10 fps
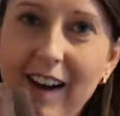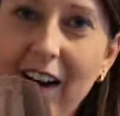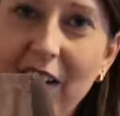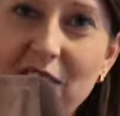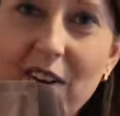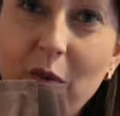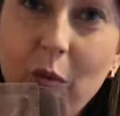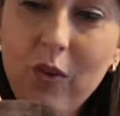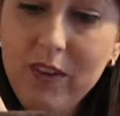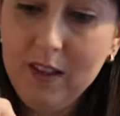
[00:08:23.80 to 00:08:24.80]
I've never
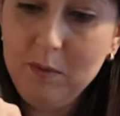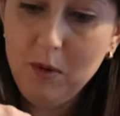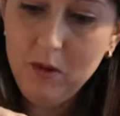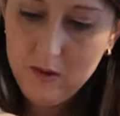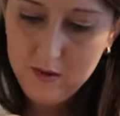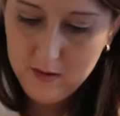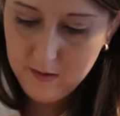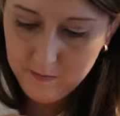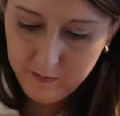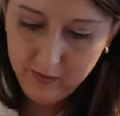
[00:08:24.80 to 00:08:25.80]
worn these boots
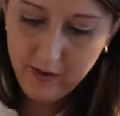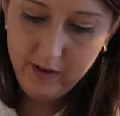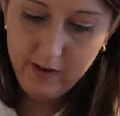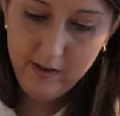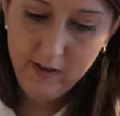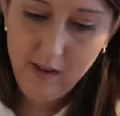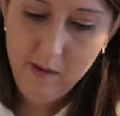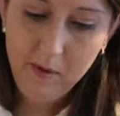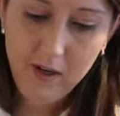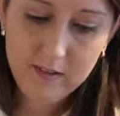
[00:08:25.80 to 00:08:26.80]

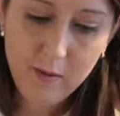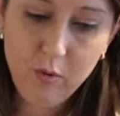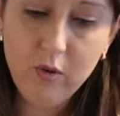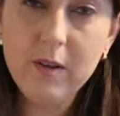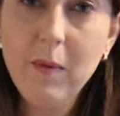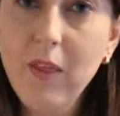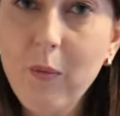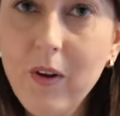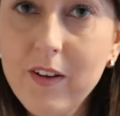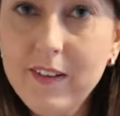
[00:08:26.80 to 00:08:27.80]
because I bought some other
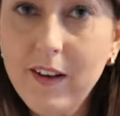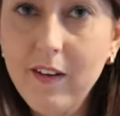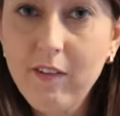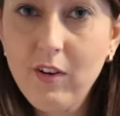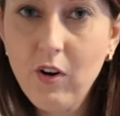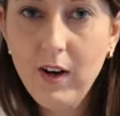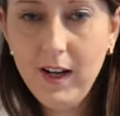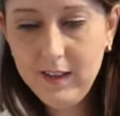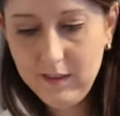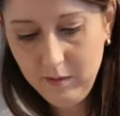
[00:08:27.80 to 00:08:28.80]
ones and I forgot I
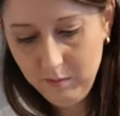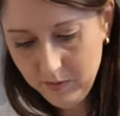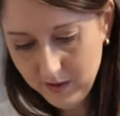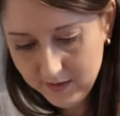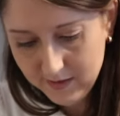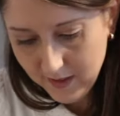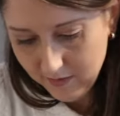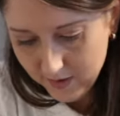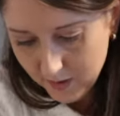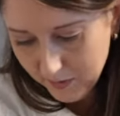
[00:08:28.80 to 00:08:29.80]
had them. Isn't that
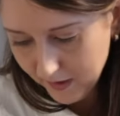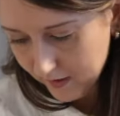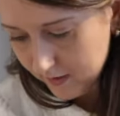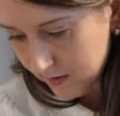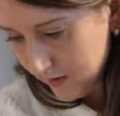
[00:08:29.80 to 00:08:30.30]
really bad?